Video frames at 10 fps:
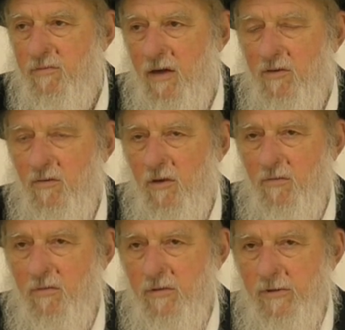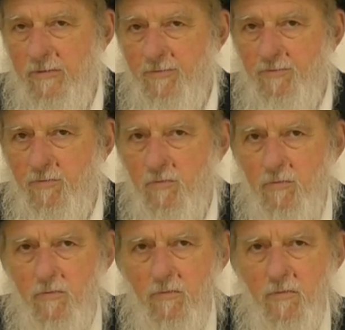I don't know.
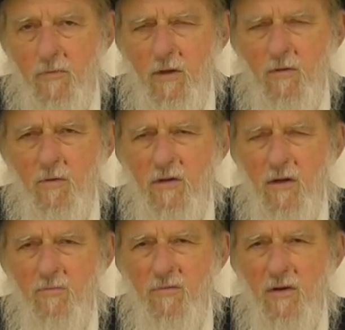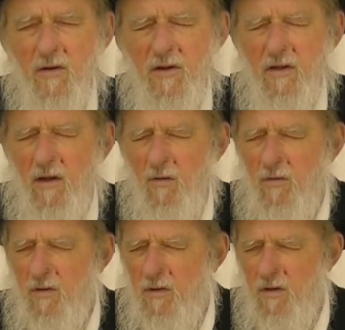I'm trying to think now.
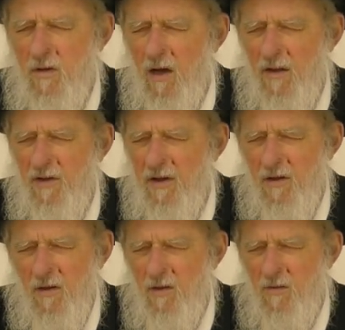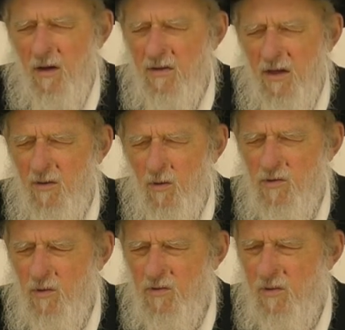I think uh, a dead
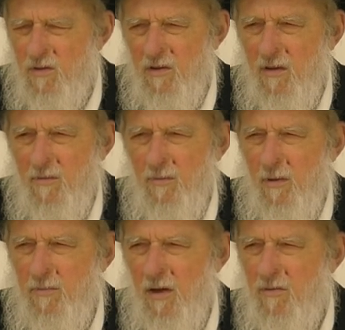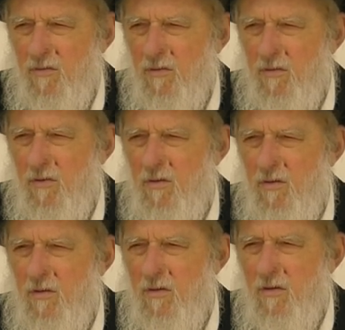horse also doesn't have to be reptiles.
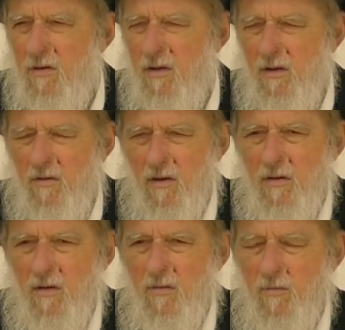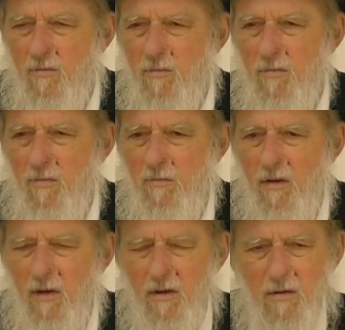I think that
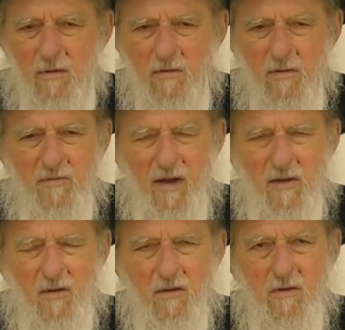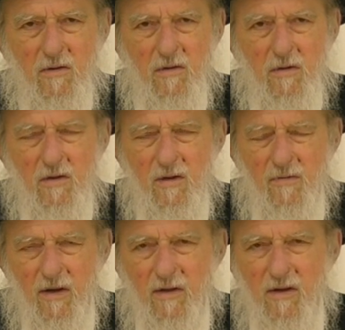uh, Nivela, uh,
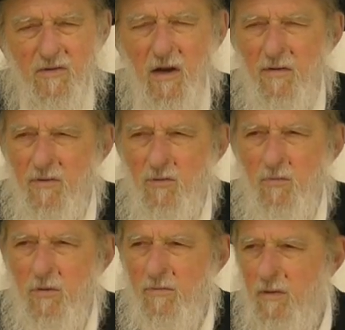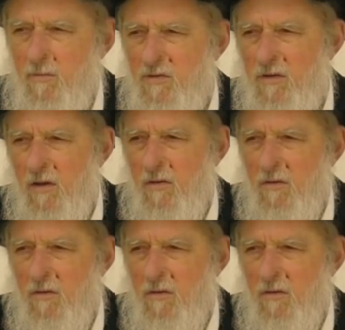Nivela is a av hatuma, if I'm not mistaken.